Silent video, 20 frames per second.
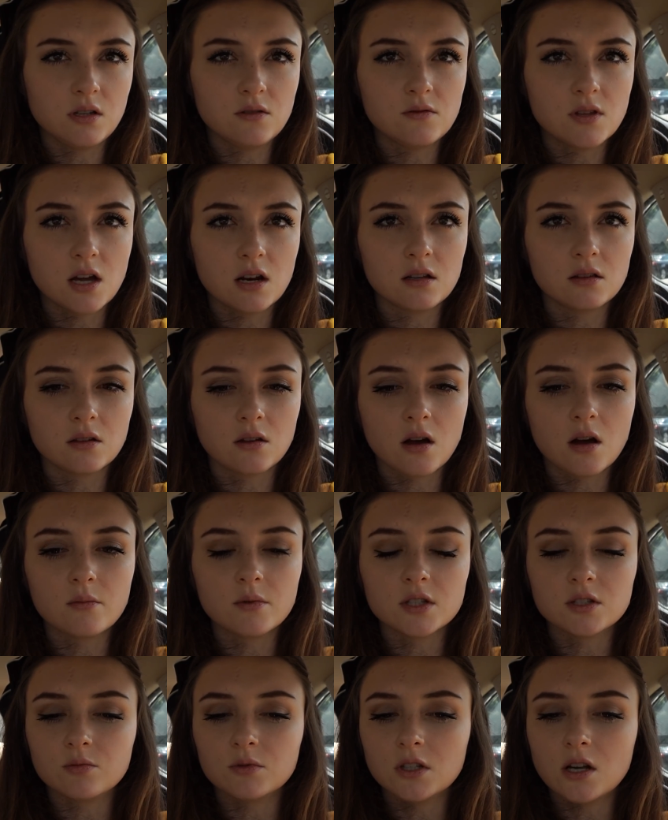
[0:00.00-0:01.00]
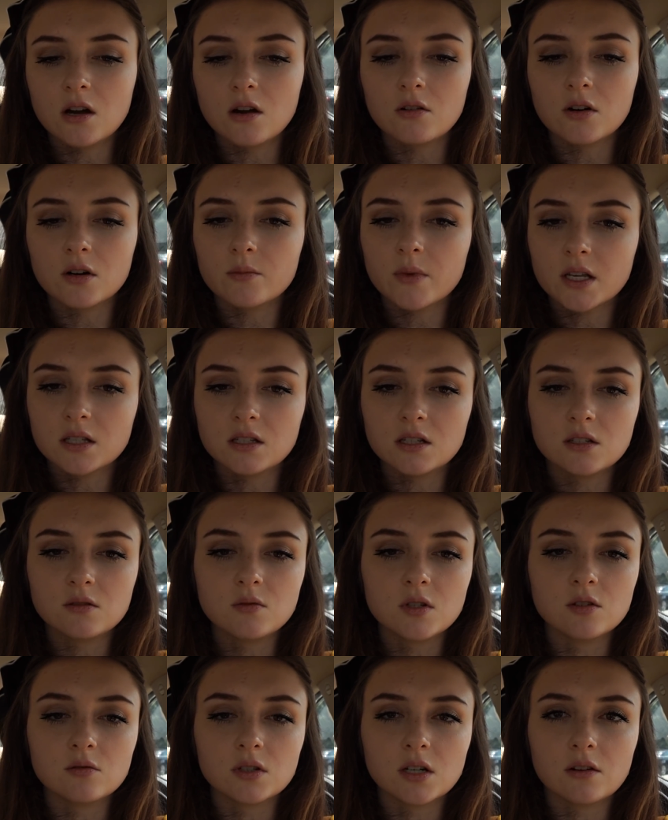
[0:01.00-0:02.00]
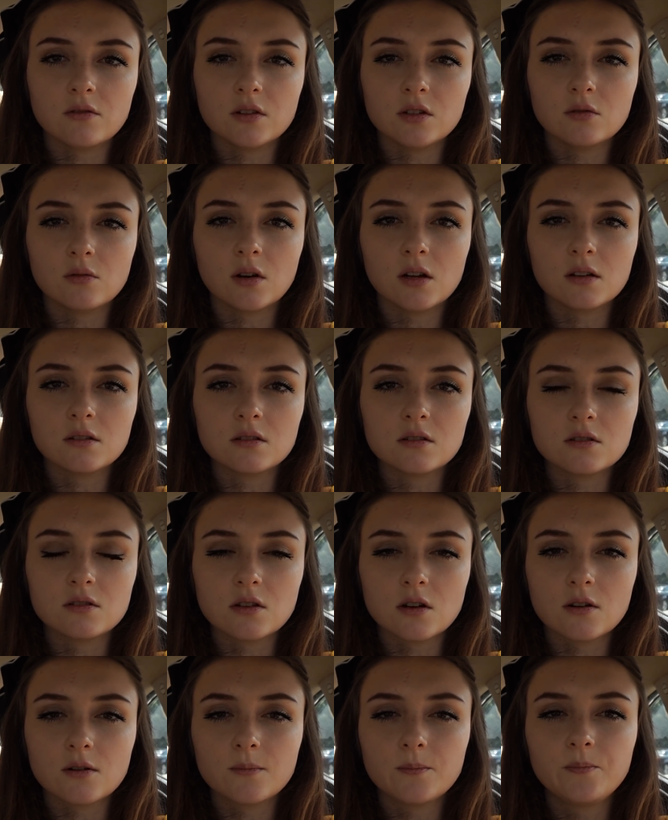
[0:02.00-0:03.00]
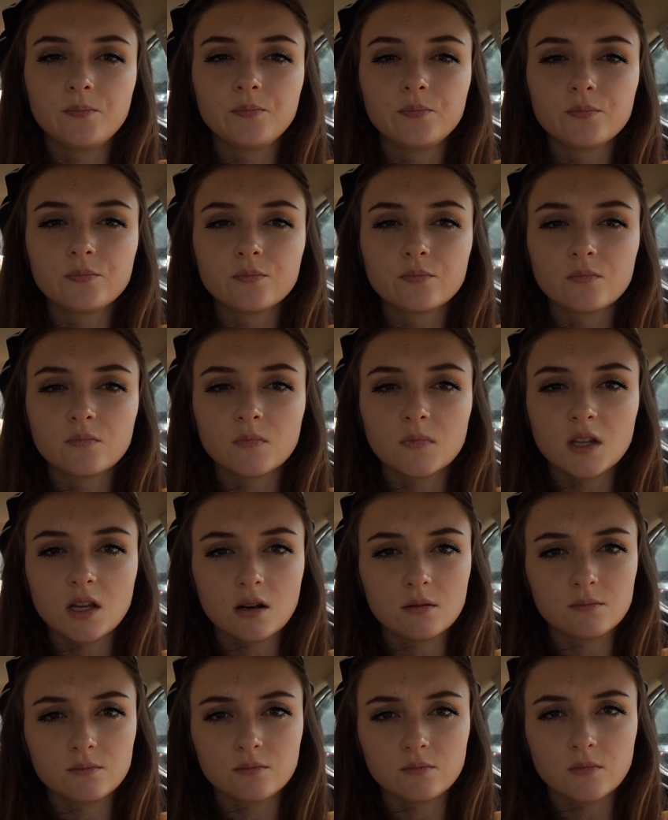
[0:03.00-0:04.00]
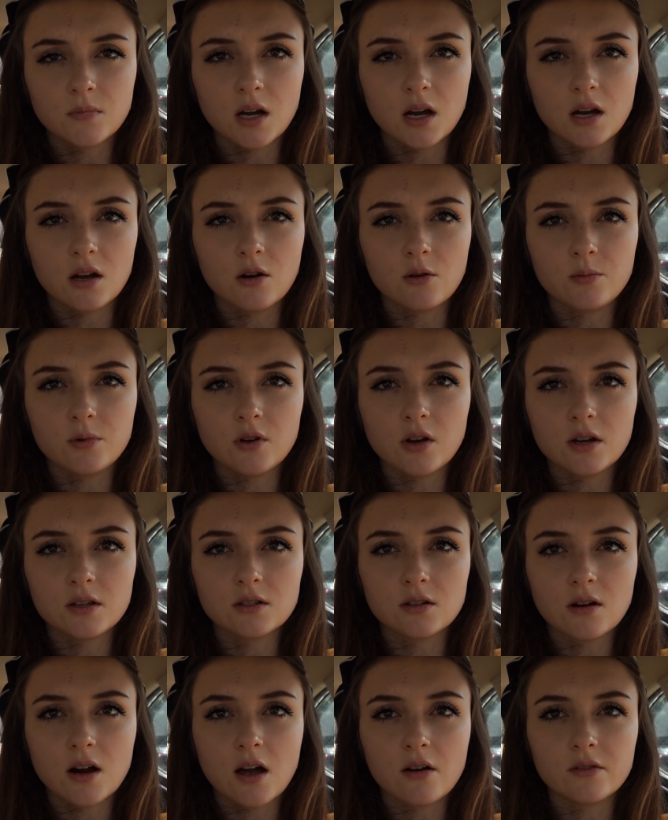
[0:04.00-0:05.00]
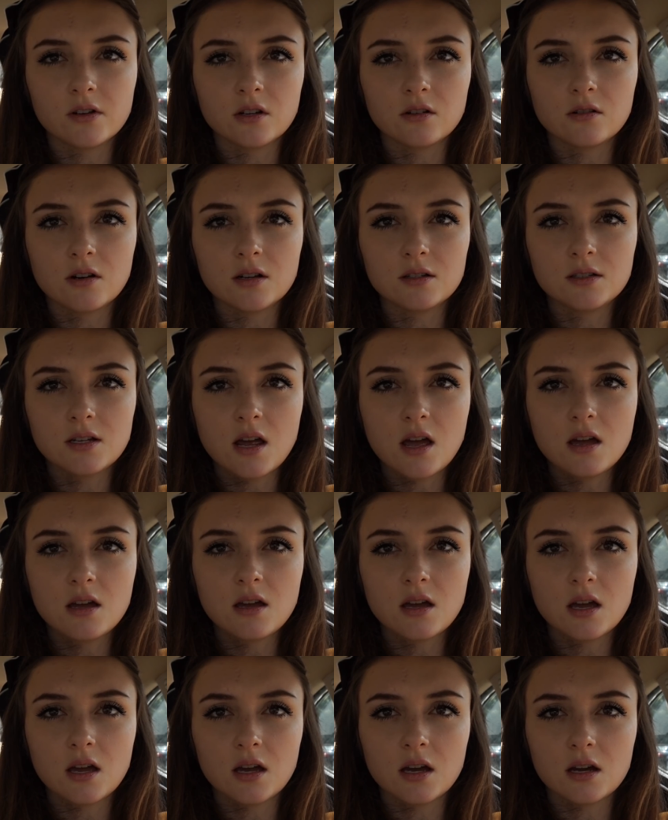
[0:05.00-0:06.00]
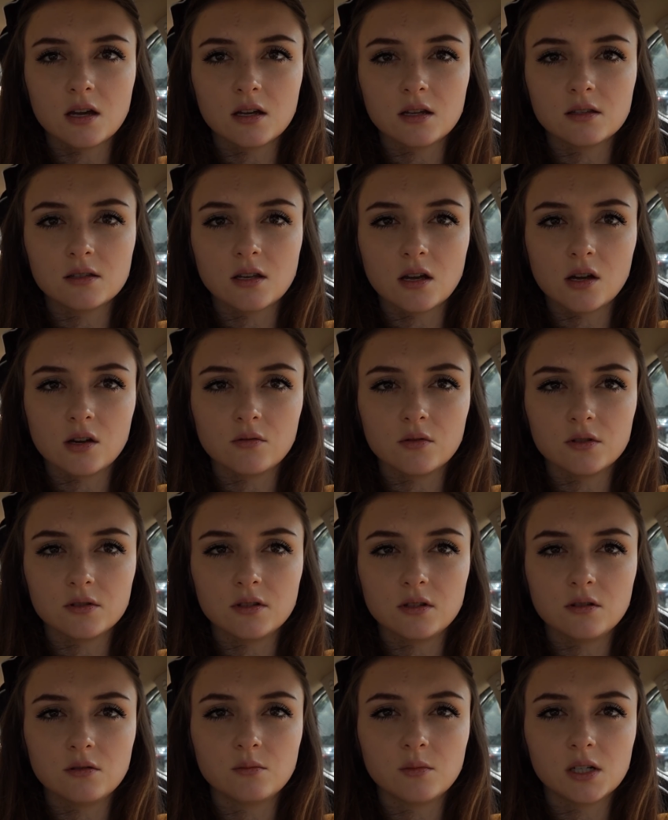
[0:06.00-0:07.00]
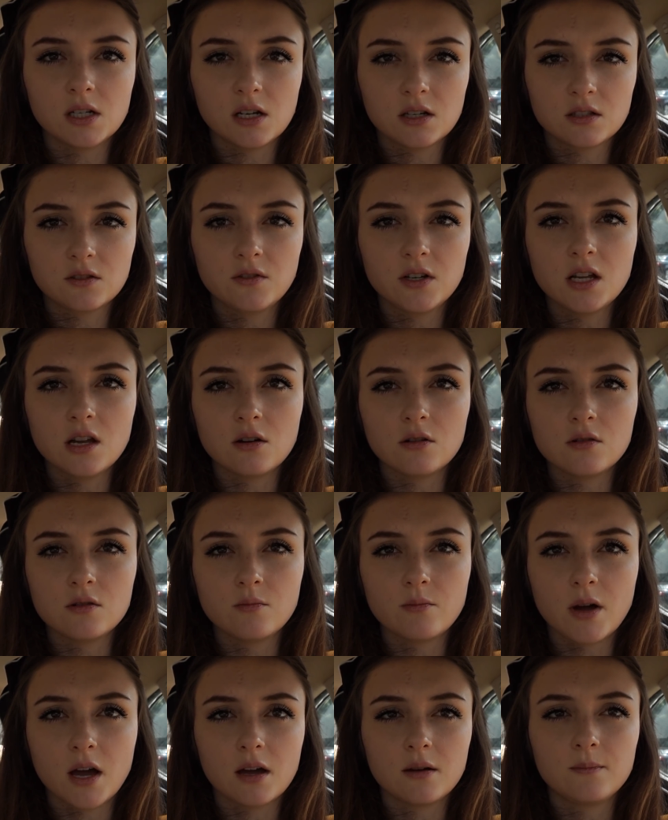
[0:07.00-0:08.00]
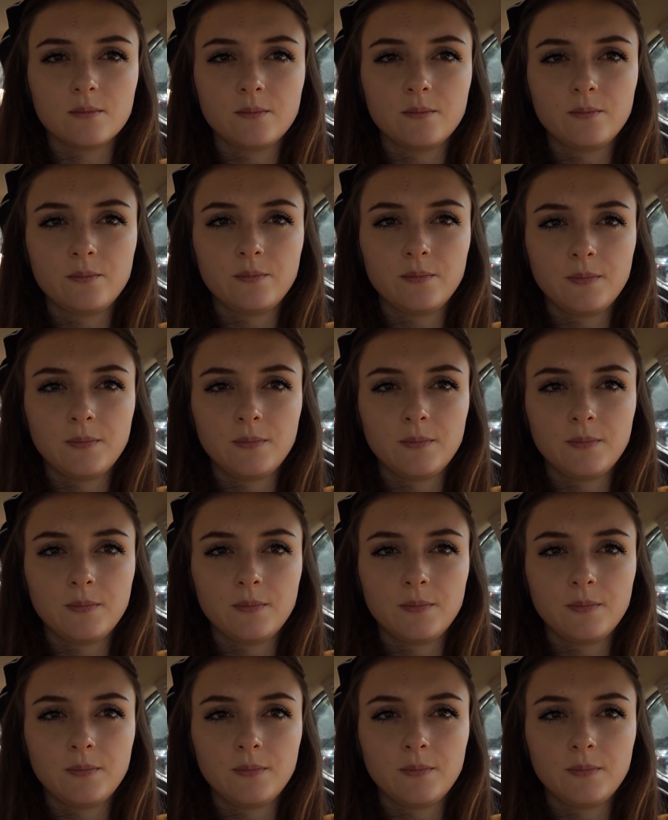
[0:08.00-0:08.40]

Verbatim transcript: leave that in the comments below or message me, whatever you want. So yep, I hope you guys are having a great day, and I will see you in my next video. Bye.